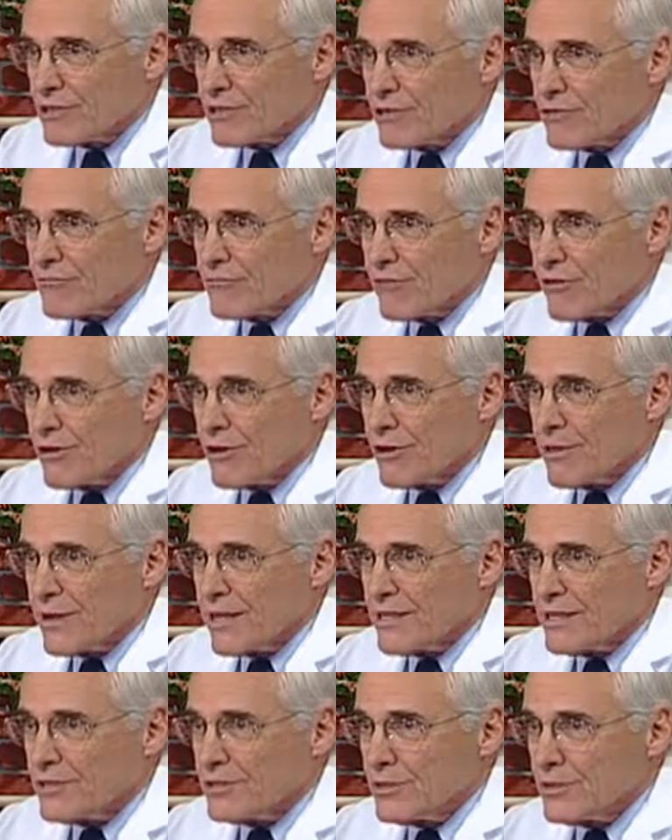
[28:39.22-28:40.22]
to grow
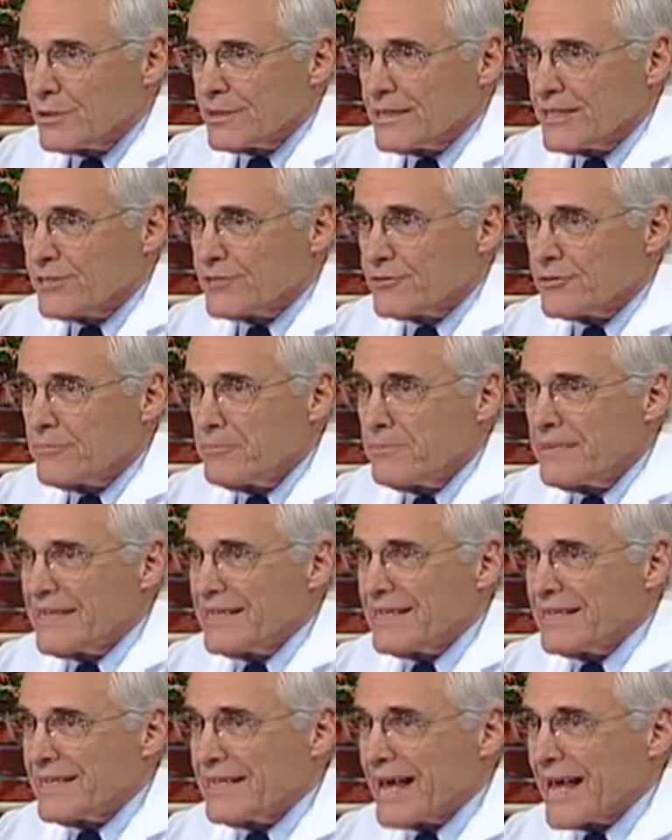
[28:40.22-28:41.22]
into an
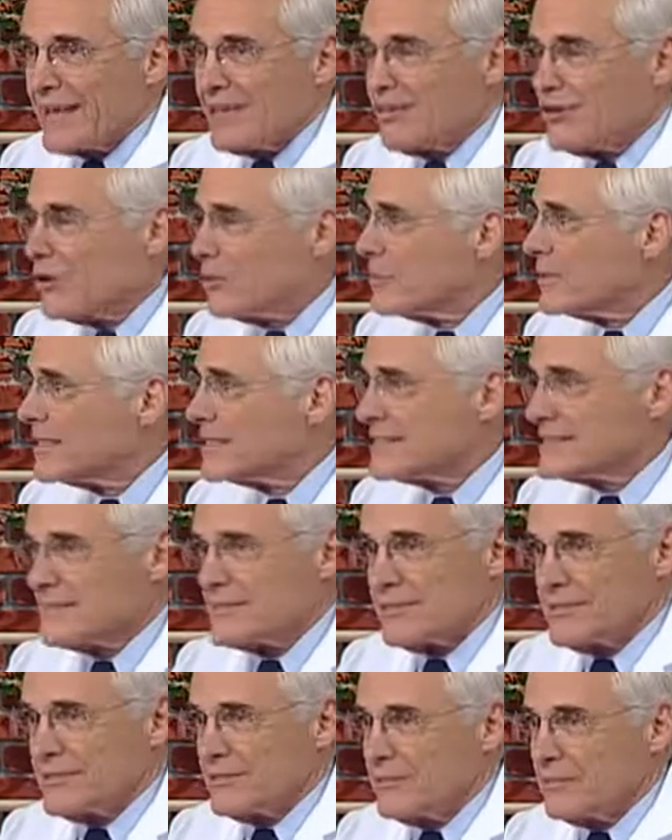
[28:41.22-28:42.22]
intermediate adenoma,
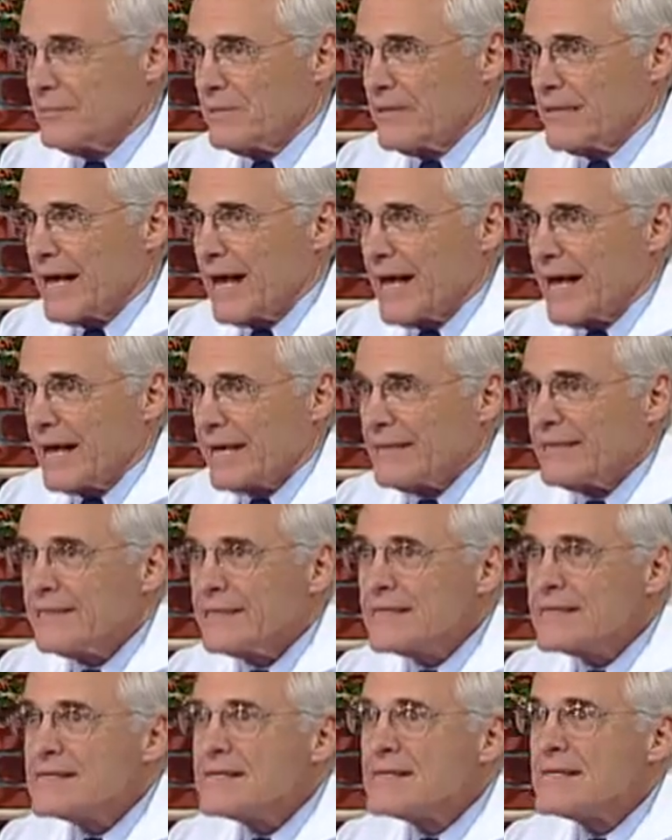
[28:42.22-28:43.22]
still benign.
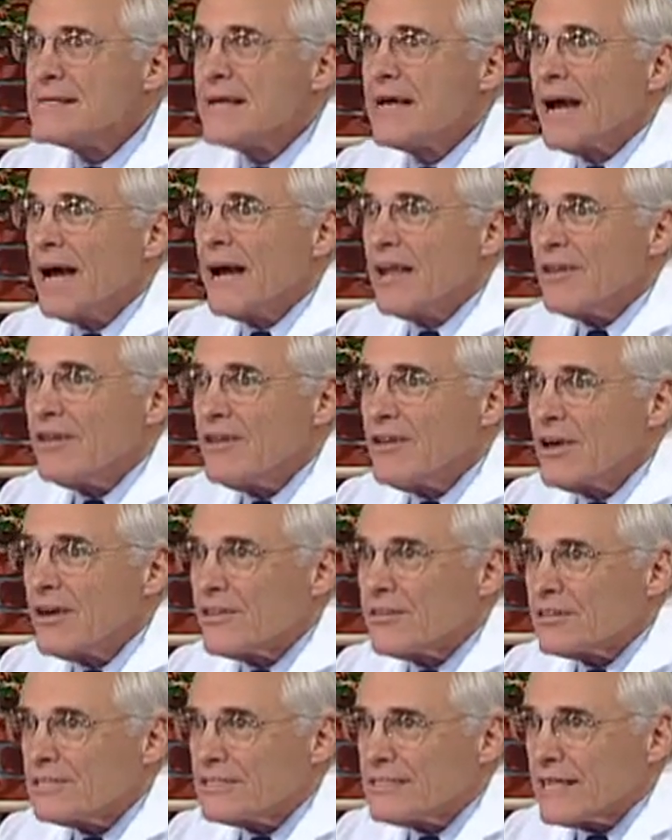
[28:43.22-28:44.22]

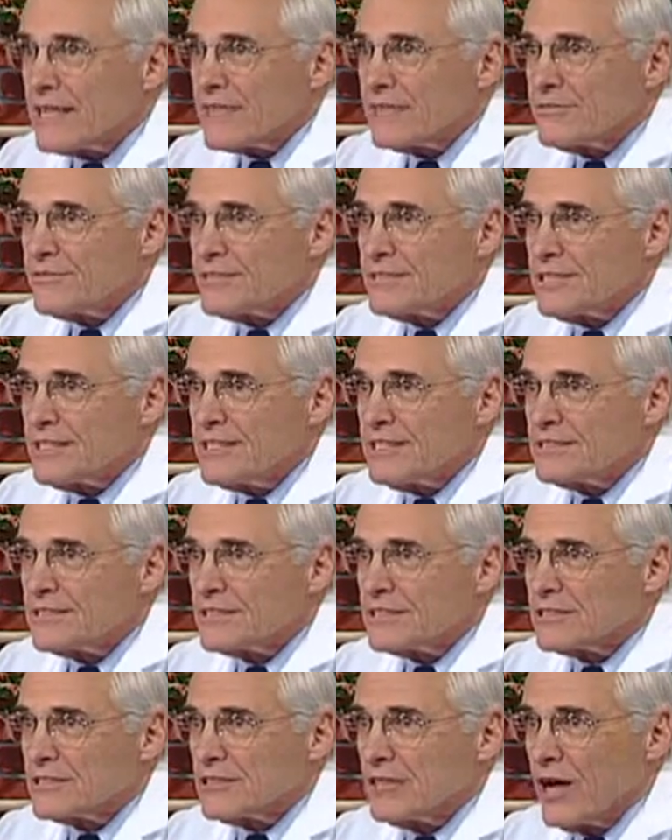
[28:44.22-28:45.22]
Another set of genes
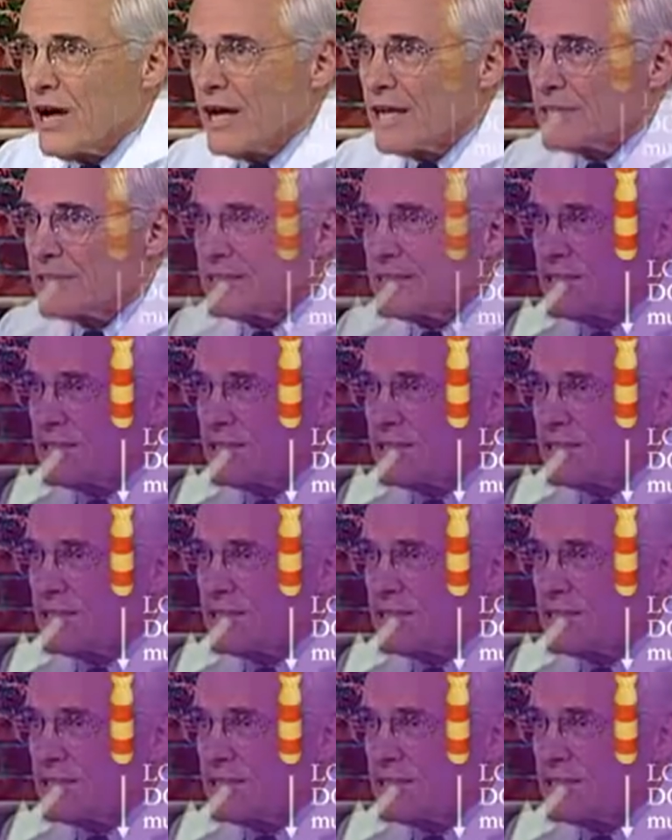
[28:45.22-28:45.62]
is lost.